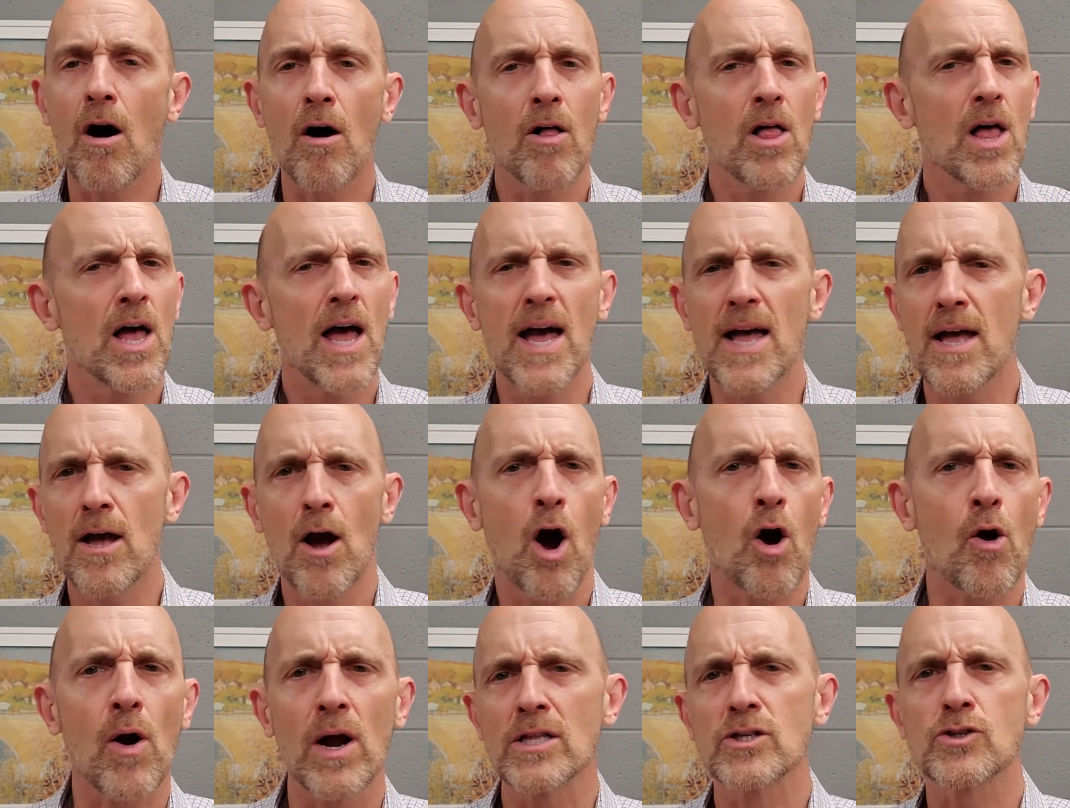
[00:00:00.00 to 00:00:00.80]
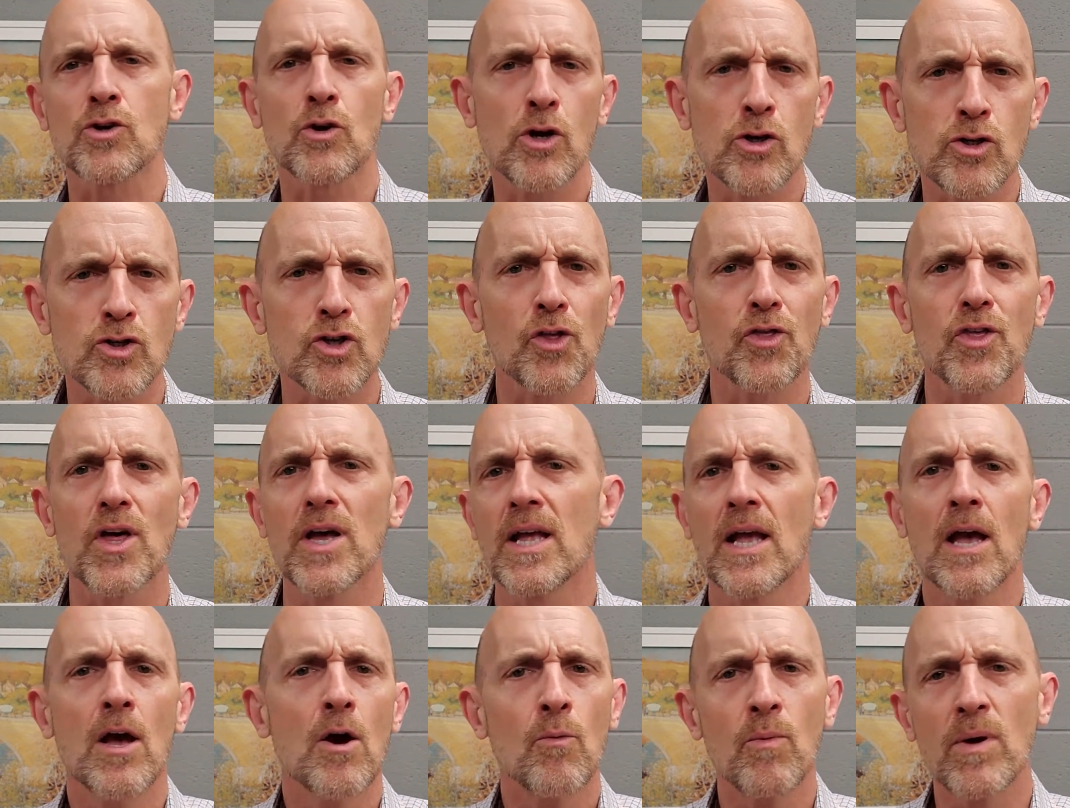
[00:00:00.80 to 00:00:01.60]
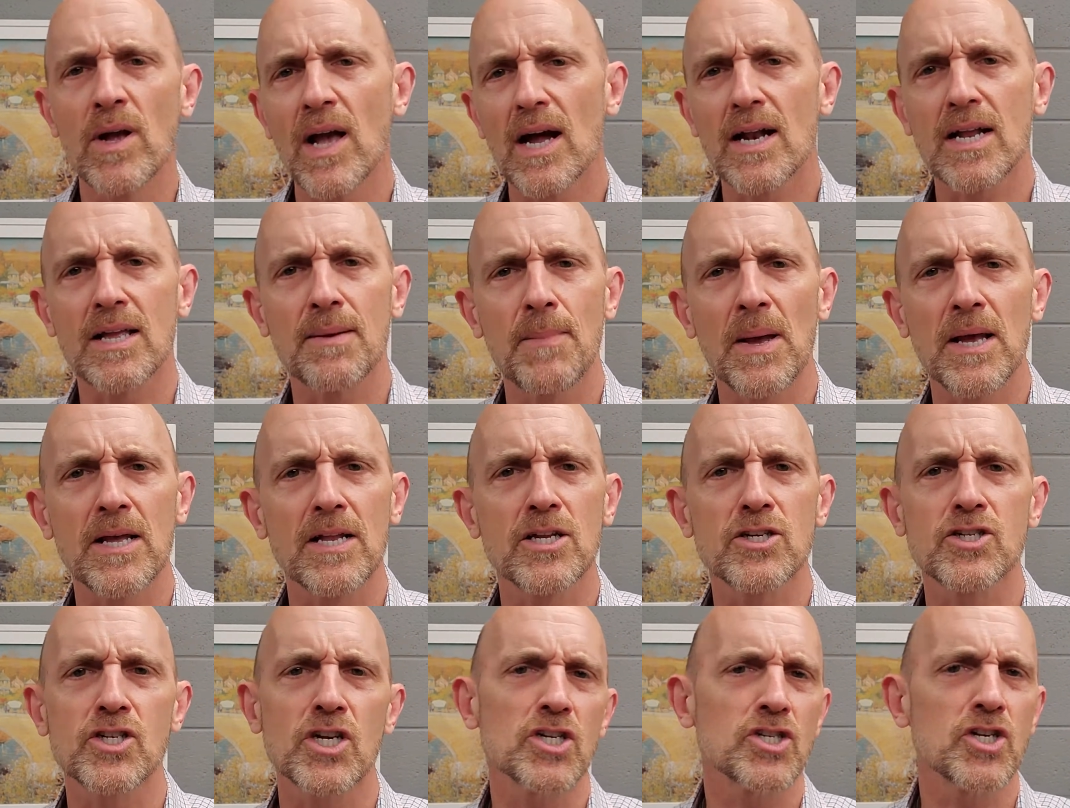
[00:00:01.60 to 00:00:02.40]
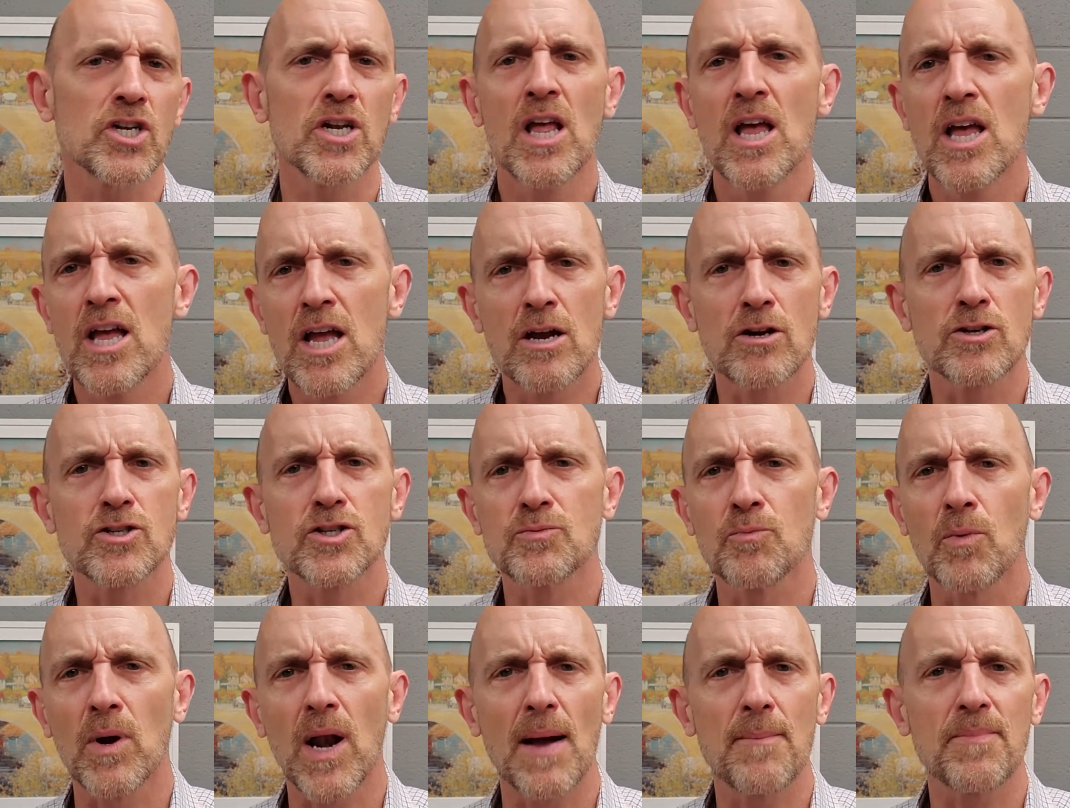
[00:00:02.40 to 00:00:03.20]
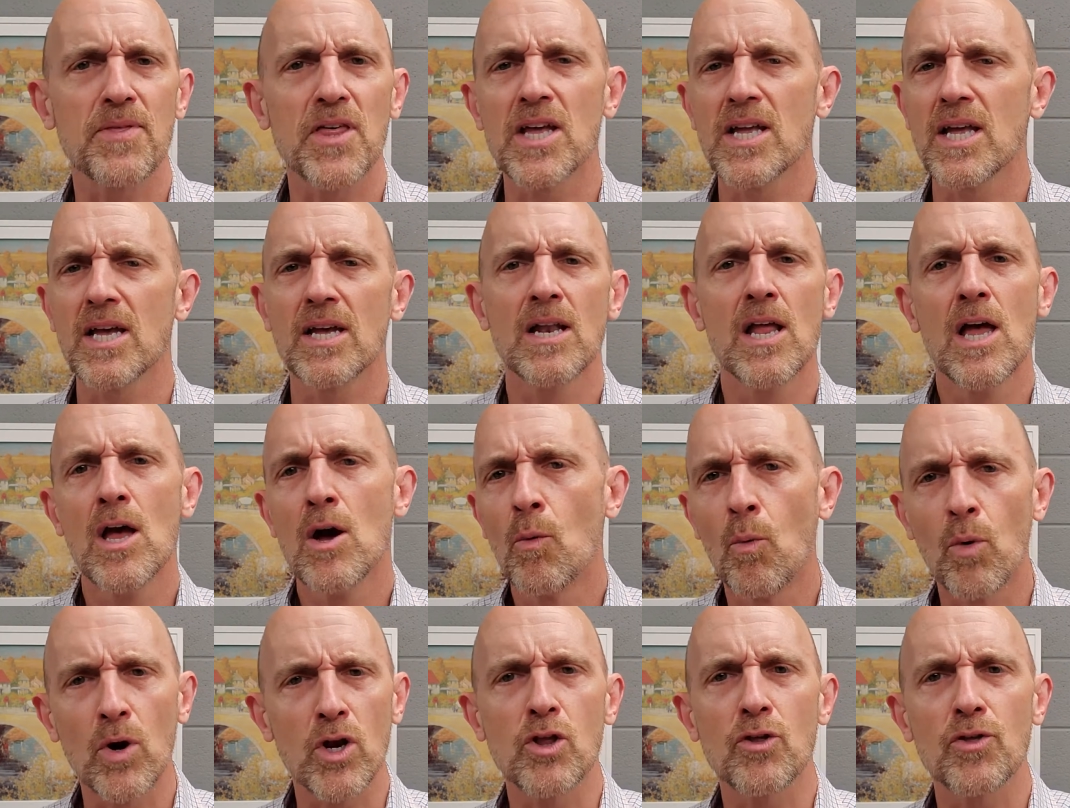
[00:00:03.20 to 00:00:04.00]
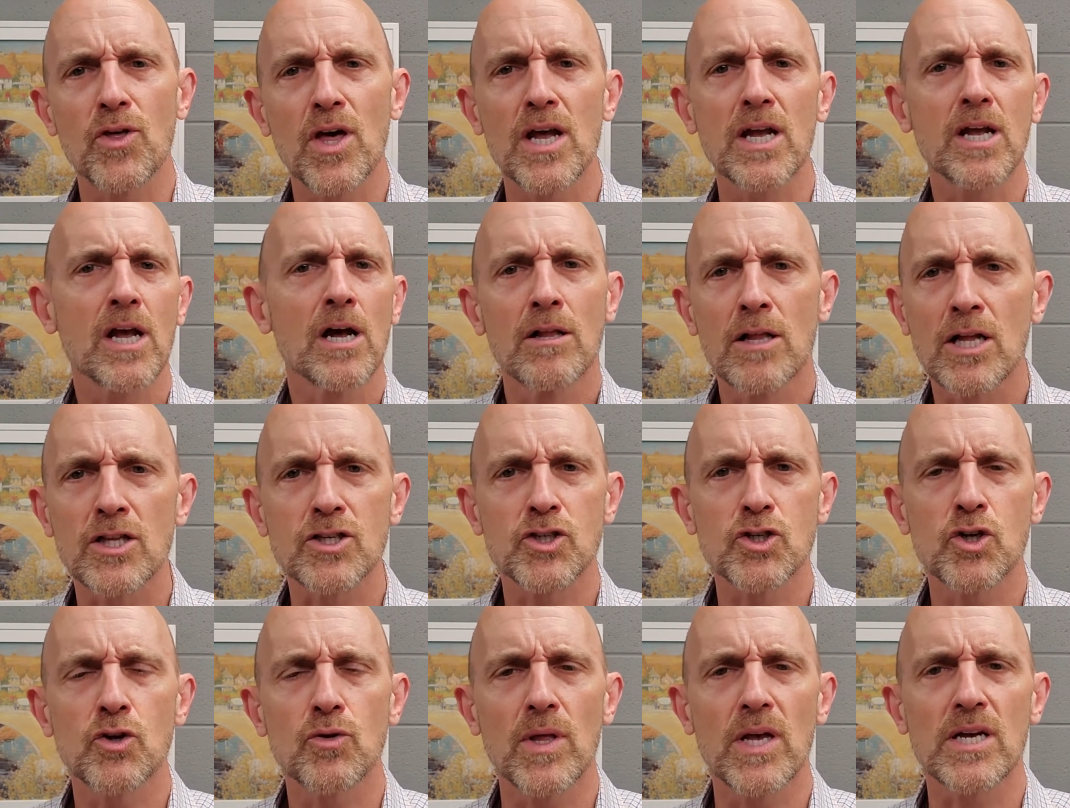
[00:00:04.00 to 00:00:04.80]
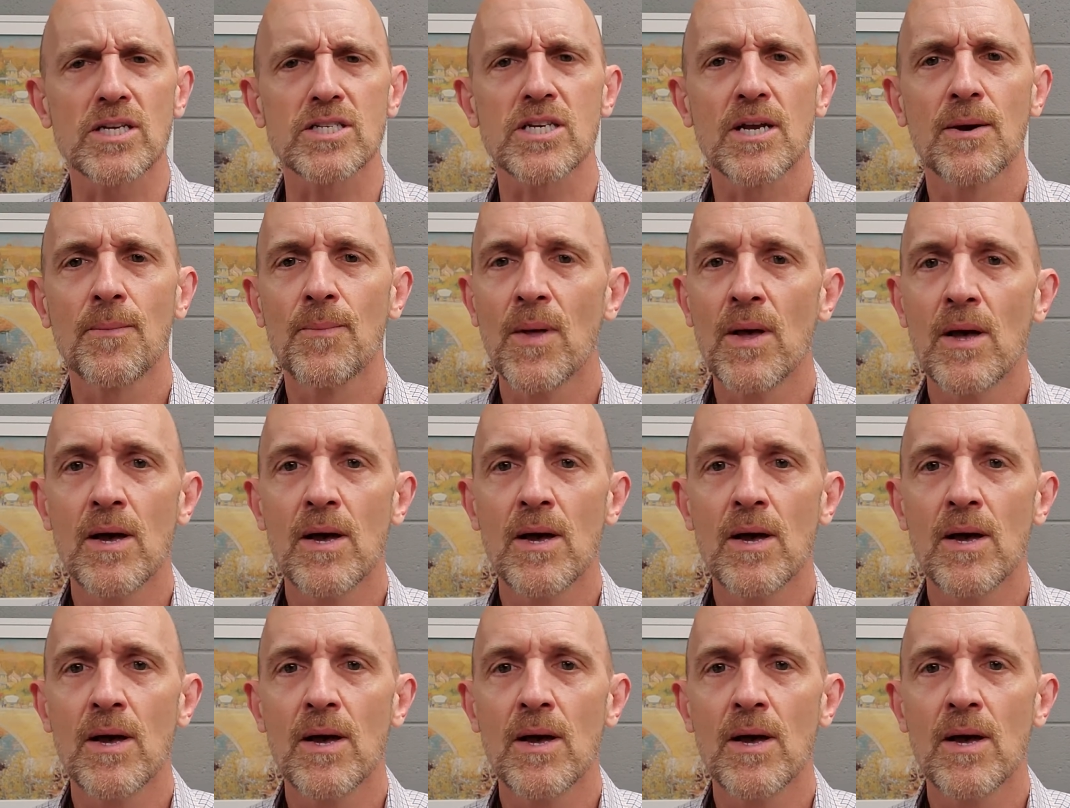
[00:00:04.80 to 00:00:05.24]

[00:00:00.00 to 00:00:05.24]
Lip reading: hey, all right, so here's the thing. We got to make a decision. Here's what I'm thinking. What do you think? Let's do this.